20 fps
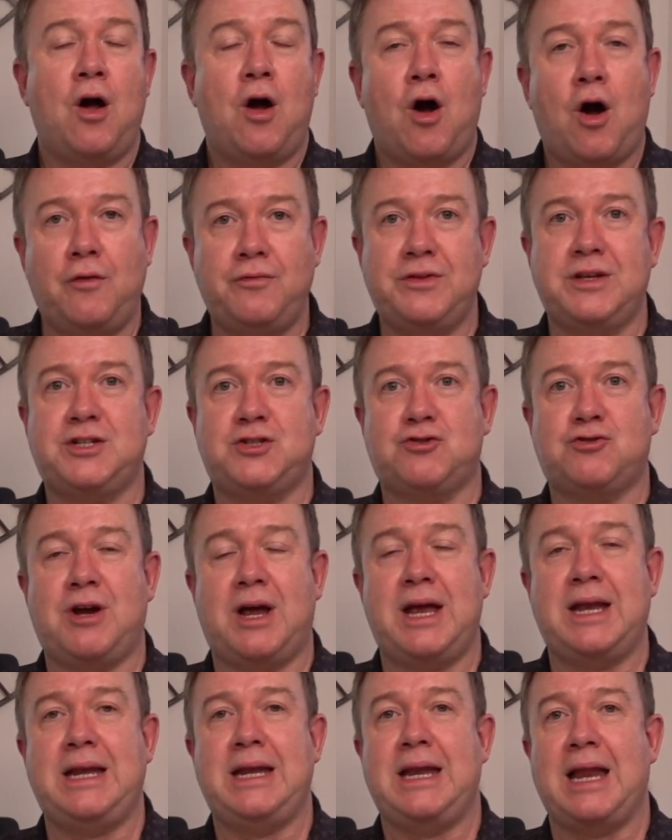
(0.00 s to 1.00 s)
On this
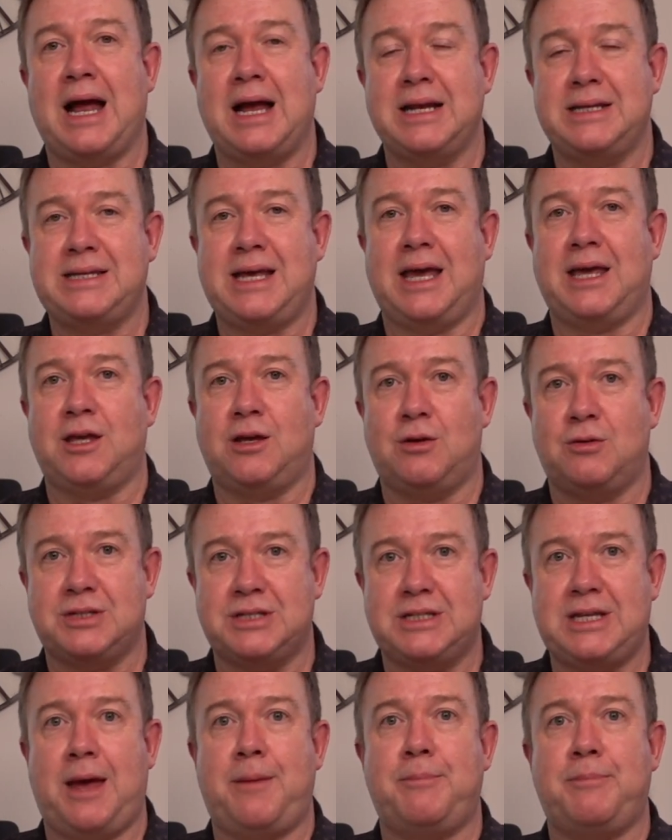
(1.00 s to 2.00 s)
training, I take you
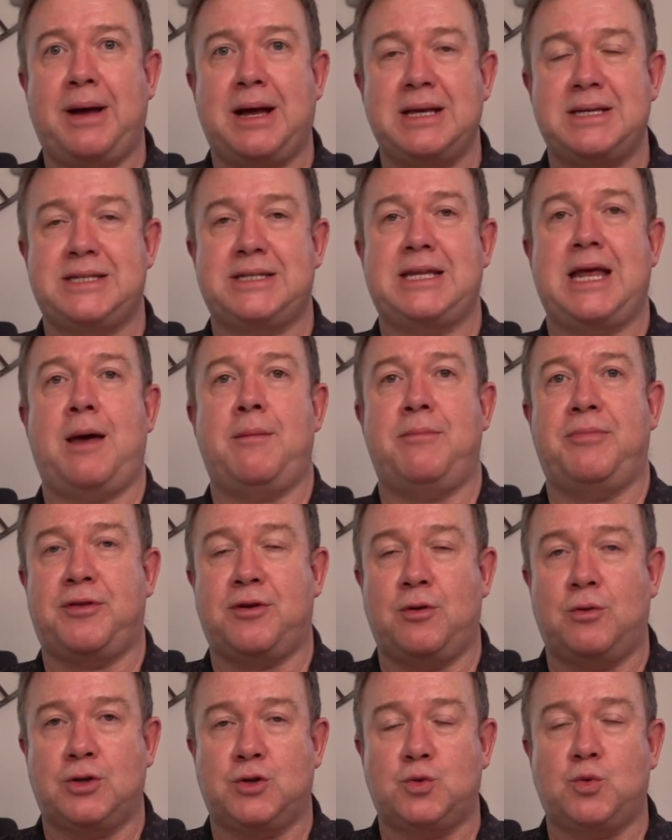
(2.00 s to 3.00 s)
step by step
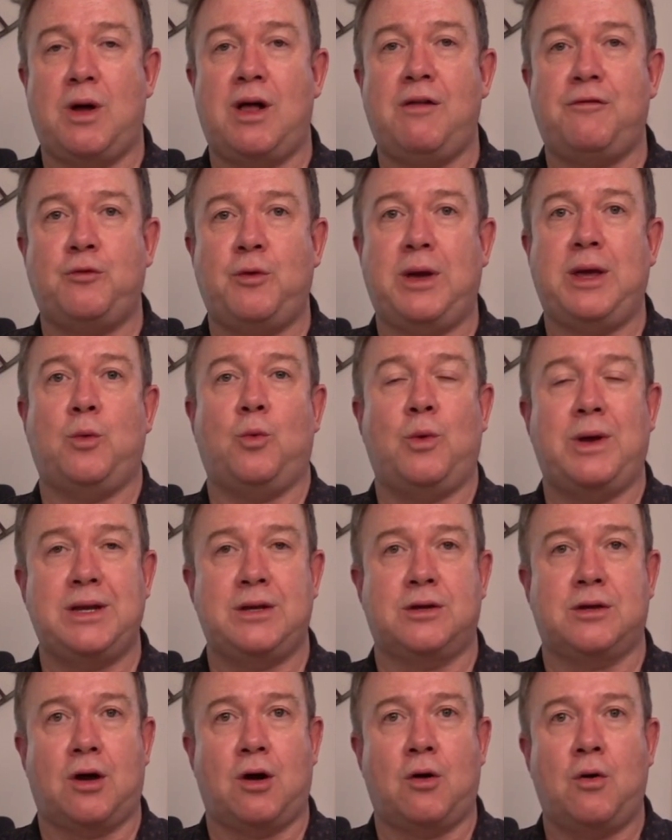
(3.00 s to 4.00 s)
through a 12-week
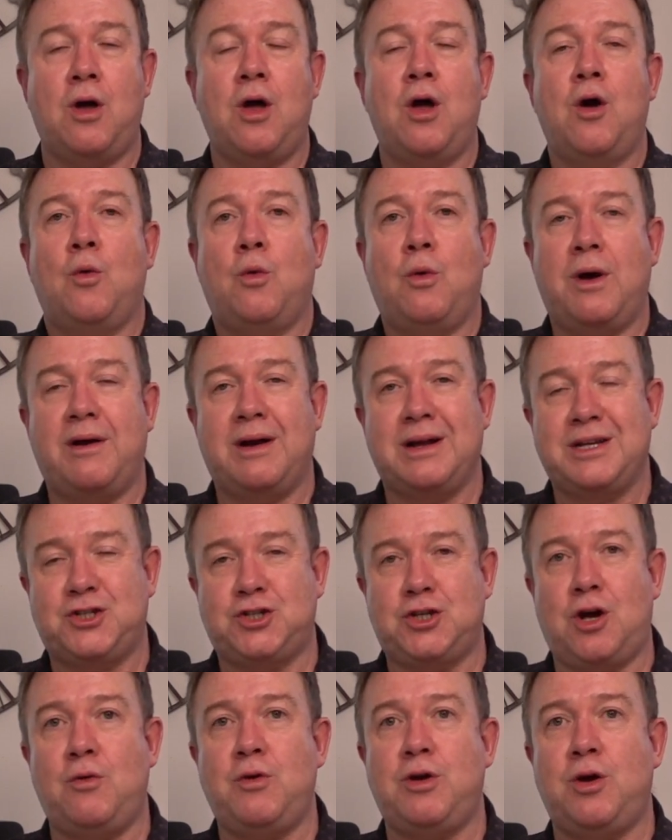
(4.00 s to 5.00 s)
window where I
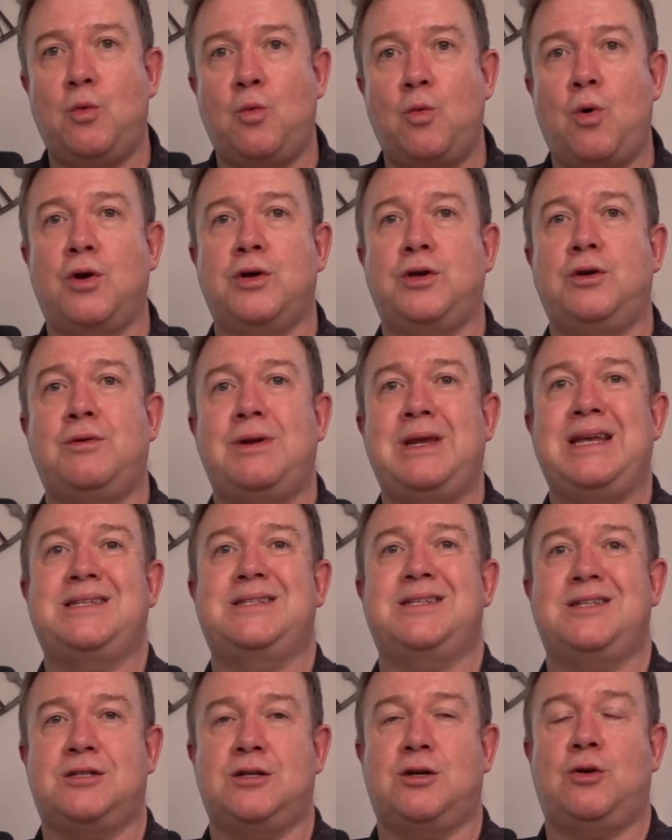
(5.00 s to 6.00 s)
show you what you need
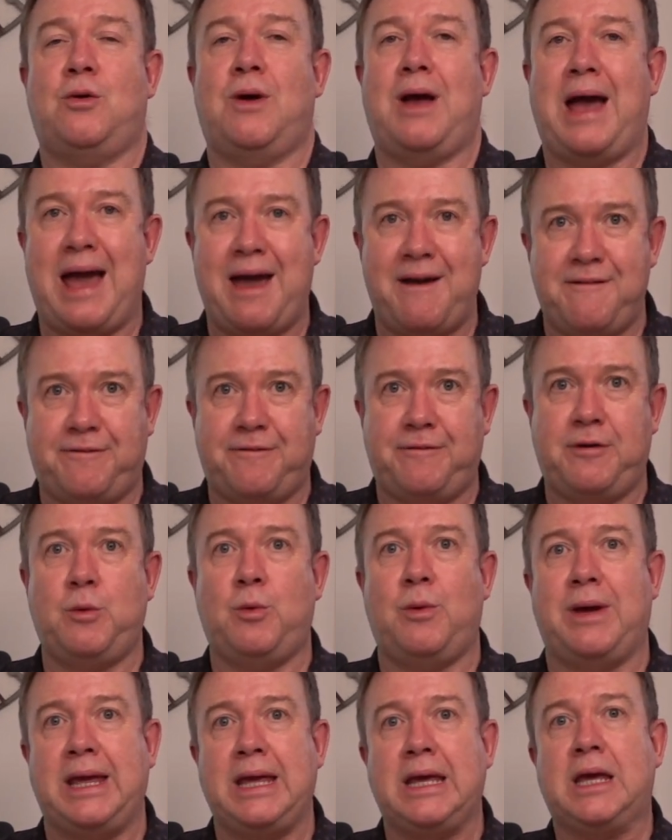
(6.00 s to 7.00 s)
to do every
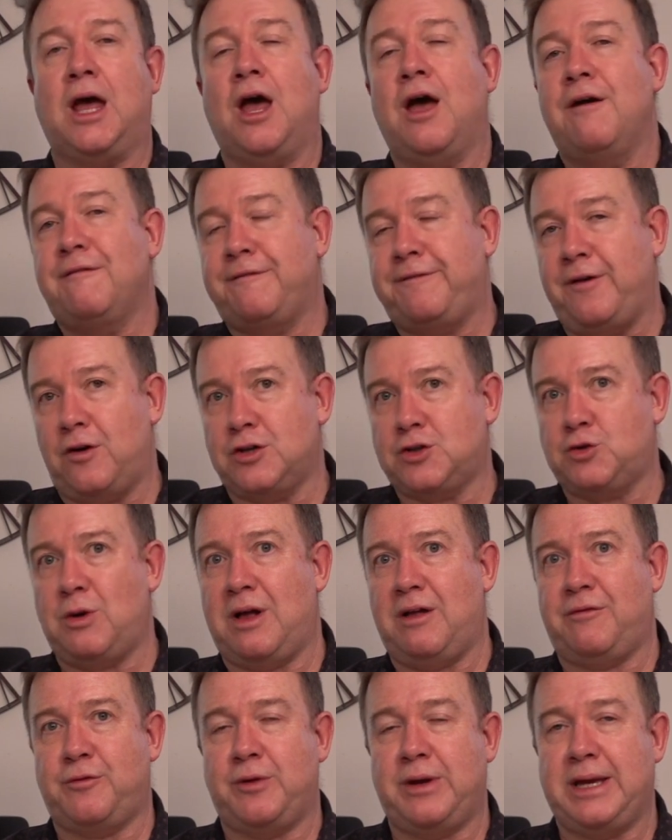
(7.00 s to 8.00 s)
week for
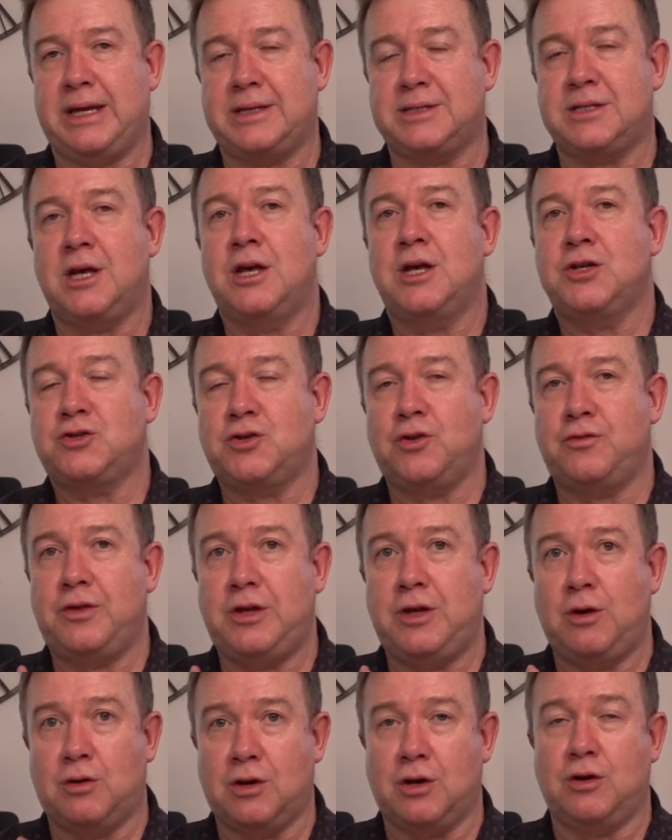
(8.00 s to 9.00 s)
12 weeks so that
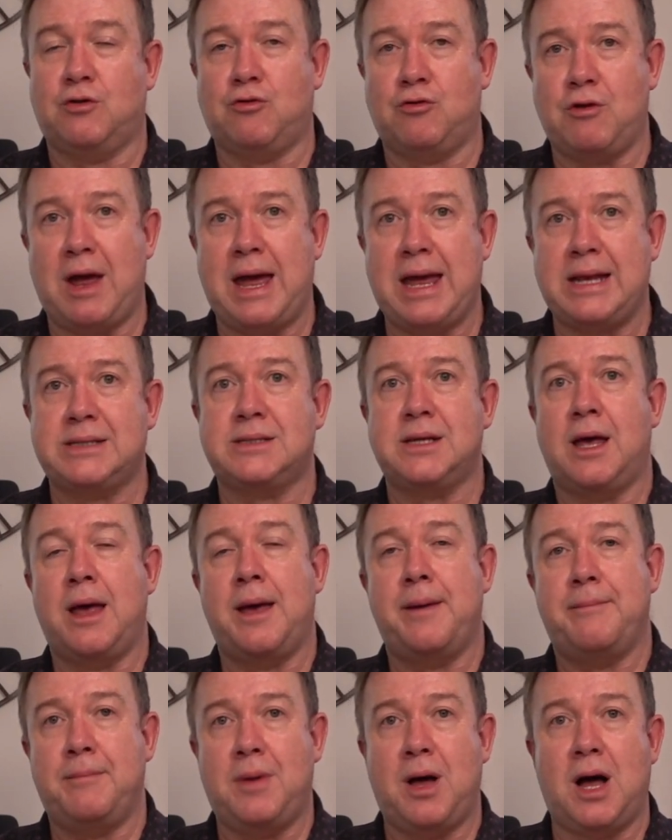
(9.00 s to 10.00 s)
you can create,
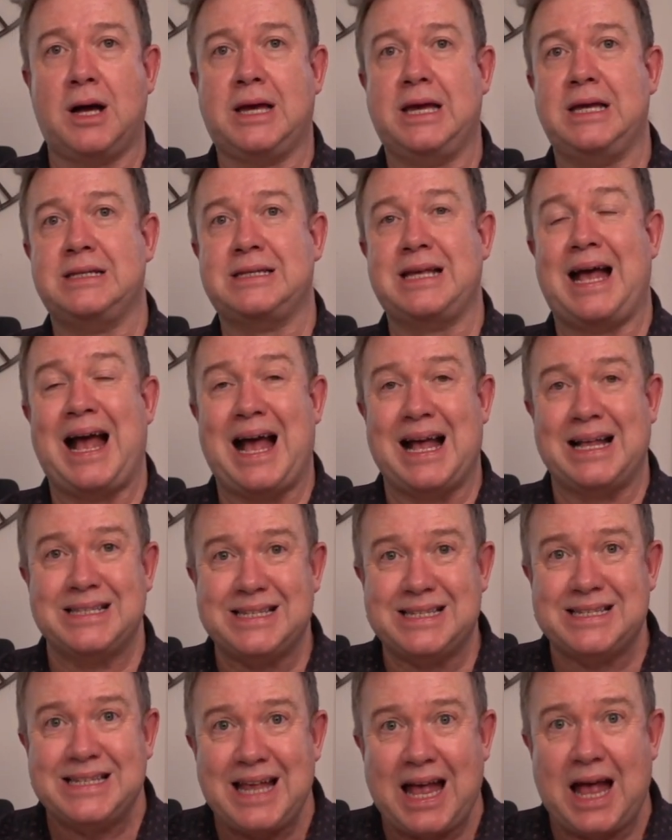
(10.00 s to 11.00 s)
market
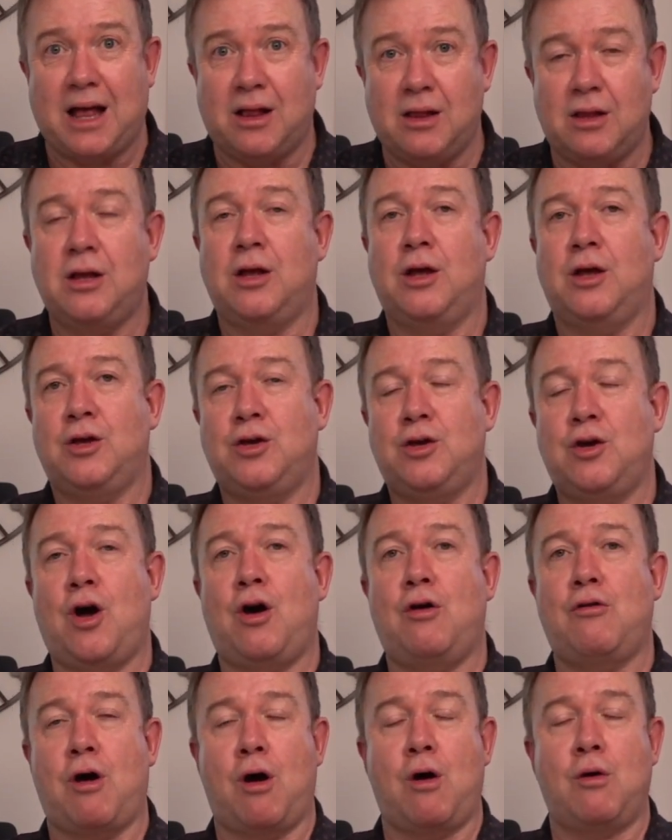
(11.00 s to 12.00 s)
and sell
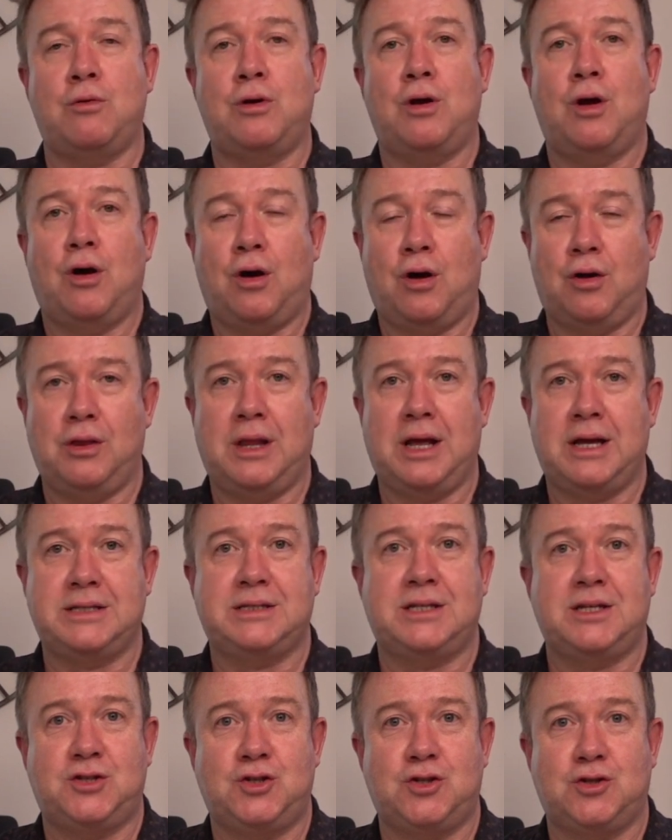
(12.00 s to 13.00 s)
your own online
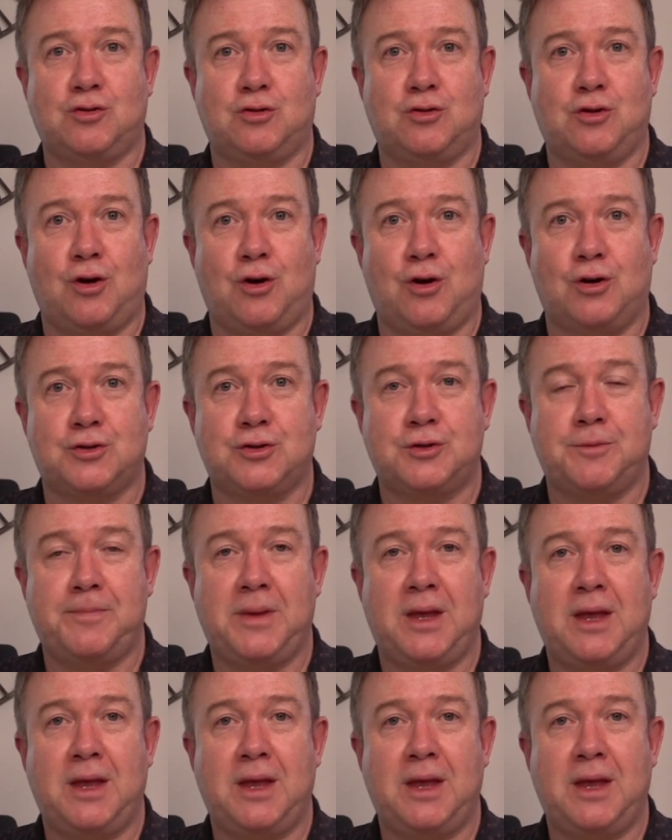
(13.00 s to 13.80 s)
digital course.